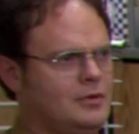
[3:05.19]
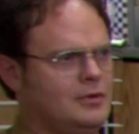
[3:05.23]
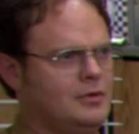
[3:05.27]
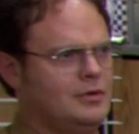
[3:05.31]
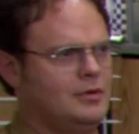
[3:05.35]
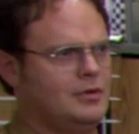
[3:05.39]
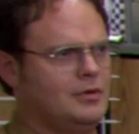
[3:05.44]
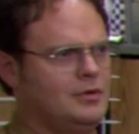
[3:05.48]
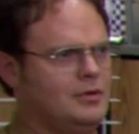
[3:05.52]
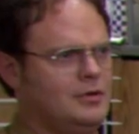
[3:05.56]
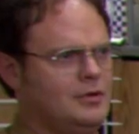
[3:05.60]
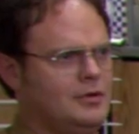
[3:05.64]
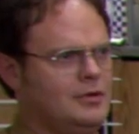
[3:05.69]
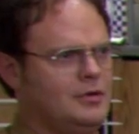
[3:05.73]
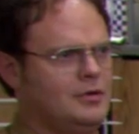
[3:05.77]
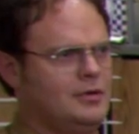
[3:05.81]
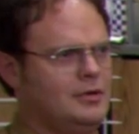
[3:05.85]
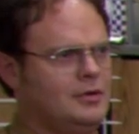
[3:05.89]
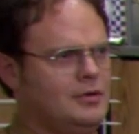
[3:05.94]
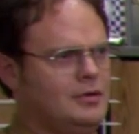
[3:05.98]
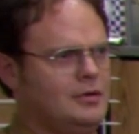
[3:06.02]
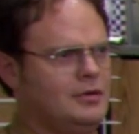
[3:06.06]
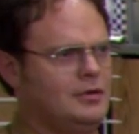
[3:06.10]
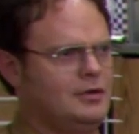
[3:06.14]

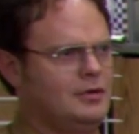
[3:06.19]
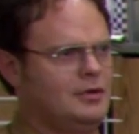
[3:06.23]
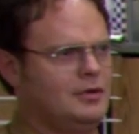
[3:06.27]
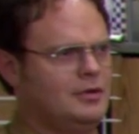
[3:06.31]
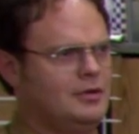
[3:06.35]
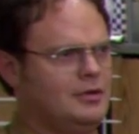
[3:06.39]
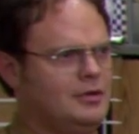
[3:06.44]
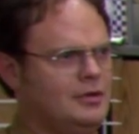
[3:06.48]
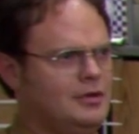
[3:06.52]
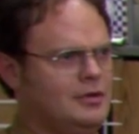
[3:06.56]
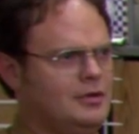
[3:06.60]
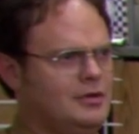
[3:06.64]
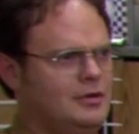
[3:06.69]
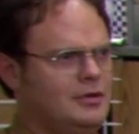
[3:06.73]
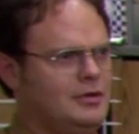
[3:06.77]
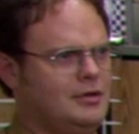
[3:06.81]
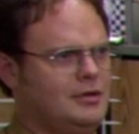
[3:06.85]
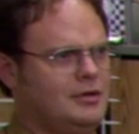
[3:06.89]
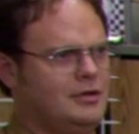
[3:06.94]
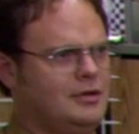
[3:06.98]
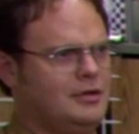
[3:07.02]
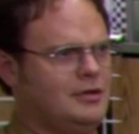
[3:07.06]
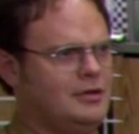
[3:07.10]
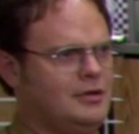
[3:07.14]

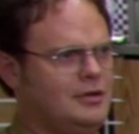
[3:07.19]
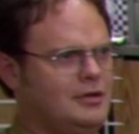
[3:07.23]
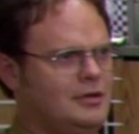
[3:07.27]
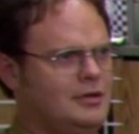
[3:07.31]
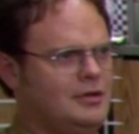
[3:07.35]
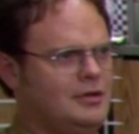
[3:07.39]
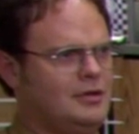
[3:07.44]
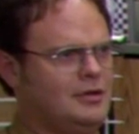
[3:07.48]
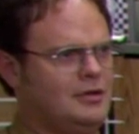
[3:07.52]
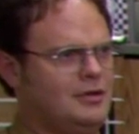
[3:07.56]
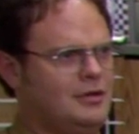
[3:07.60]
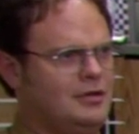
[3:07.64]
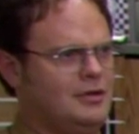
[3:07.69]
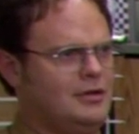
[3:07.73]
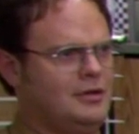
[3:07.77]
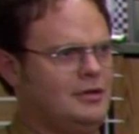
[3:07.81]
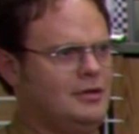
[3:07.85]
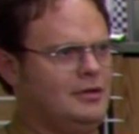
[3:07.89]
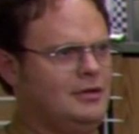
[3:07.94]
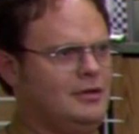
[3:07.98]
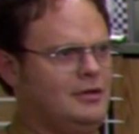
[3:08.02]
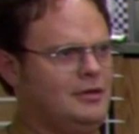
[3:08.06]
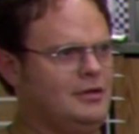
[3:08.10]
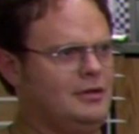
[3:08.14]

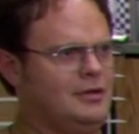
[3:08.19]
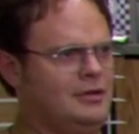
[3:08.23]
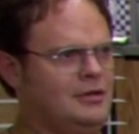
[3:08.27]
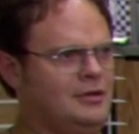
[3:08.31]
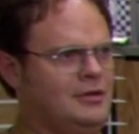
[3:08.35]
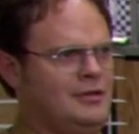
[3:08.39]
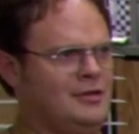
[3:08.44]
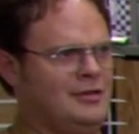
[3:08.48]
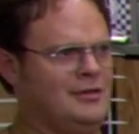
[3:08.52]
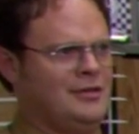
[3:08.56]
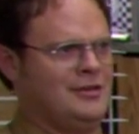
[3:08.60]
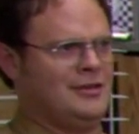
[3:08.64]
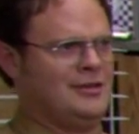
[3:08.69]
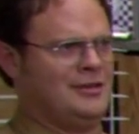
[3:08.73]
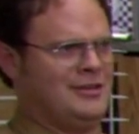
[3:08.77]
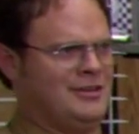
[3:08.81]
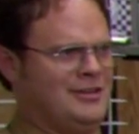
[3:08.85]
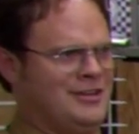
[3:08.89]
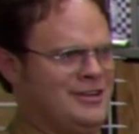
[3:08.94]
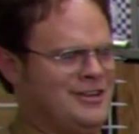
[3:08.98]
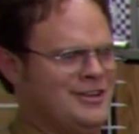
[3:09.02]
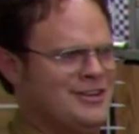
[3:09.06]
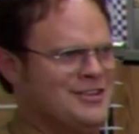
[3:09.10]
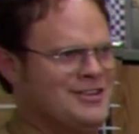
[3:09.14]

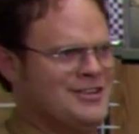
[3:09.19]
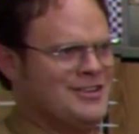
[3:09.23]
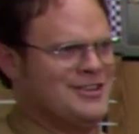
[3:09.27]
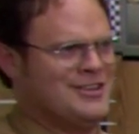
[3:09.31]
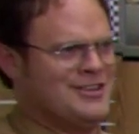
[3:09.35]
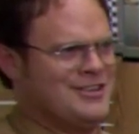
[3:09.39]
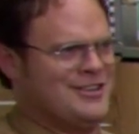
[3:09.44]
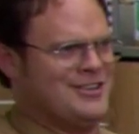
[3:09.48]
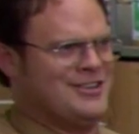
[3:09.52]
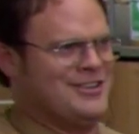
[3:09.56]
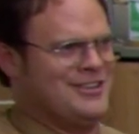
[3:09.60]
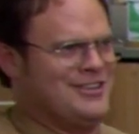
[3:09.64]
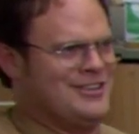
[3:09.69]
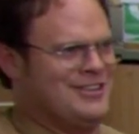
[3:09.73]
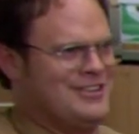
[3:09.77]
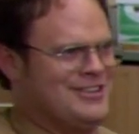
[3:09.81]
[no speech]